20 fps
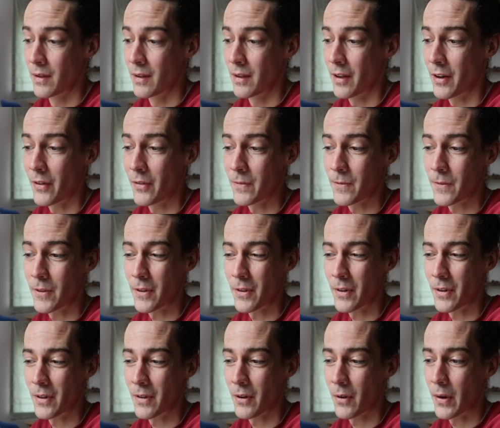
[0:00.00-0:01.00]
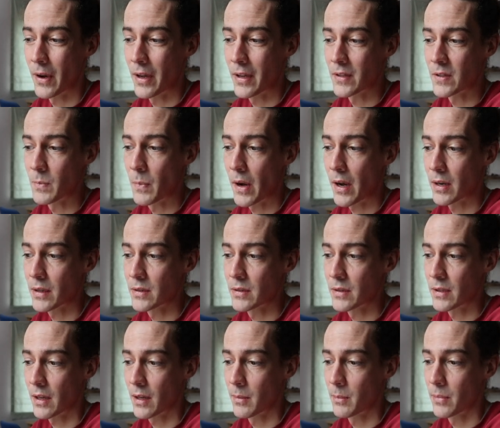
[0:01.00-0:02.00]
I don't feel quite as boxed
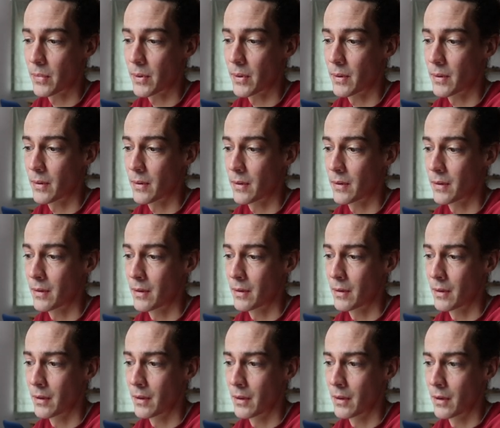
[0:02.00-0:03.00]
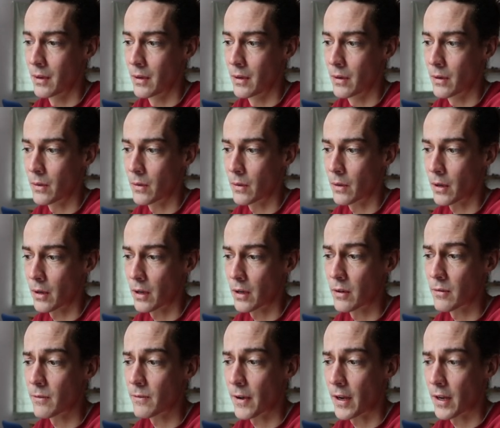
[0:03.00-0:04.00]
up or
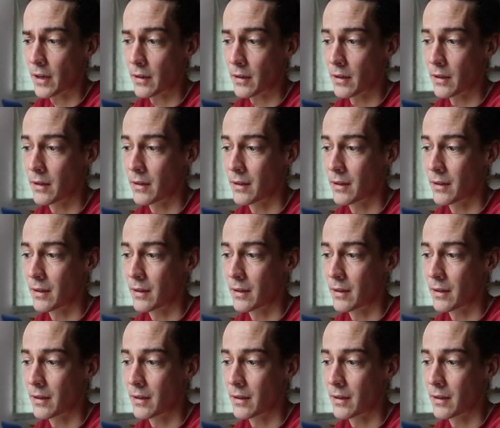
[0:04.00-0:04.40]
confined.